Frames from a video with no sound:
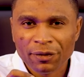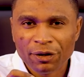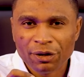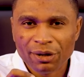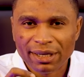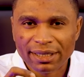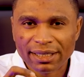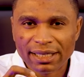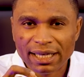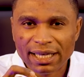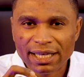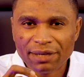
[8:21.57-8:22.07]

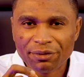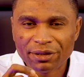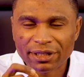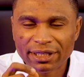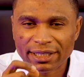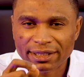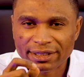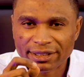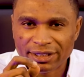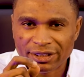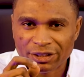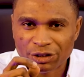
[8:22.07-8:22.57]
You are dealing
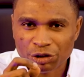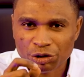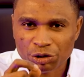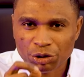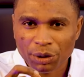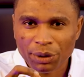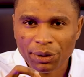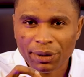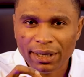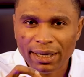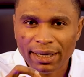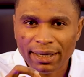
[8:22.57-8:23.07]
with a
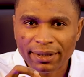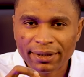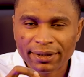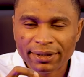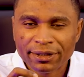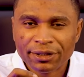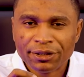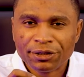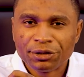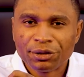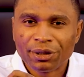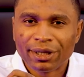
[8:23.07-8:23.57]
destroyer.
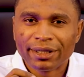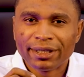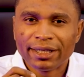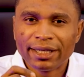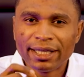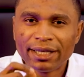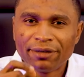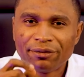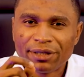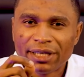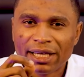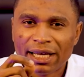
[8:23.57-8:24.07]
You are
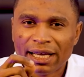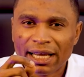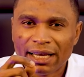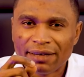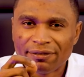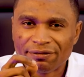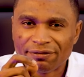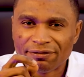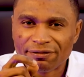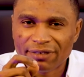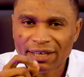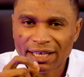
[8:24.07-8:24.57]
dealing with an
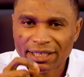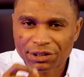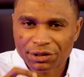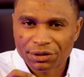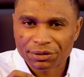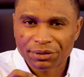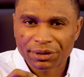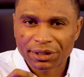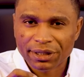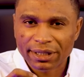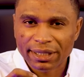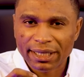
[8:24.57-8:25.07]

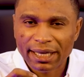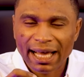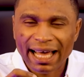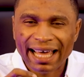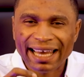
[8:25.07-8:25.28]
adversary,